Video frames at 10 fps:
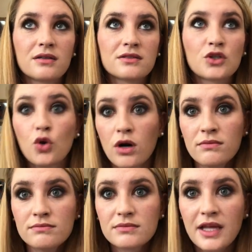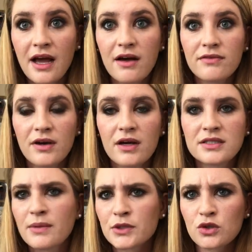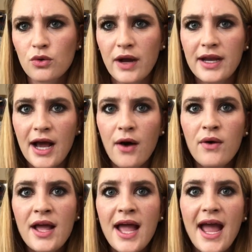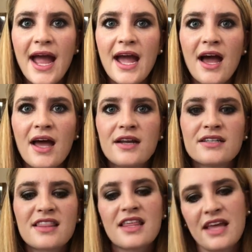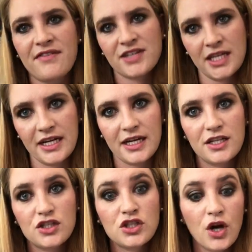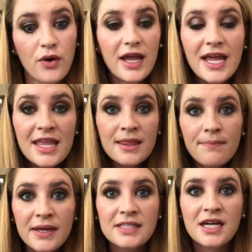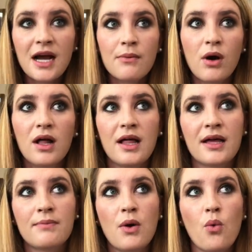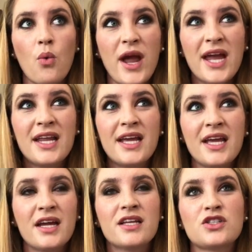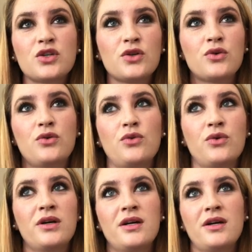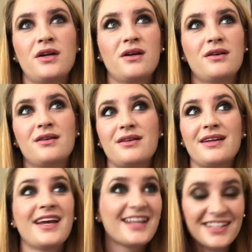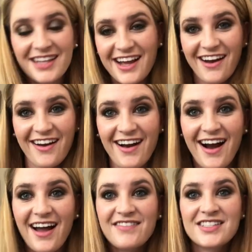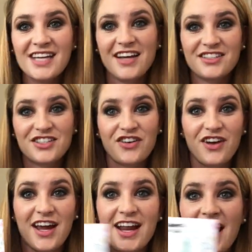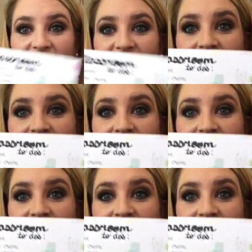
school. They have summer school right now, and then they have to clean it. So in the meantime, while I'm waiting to get in there, I've decided to create a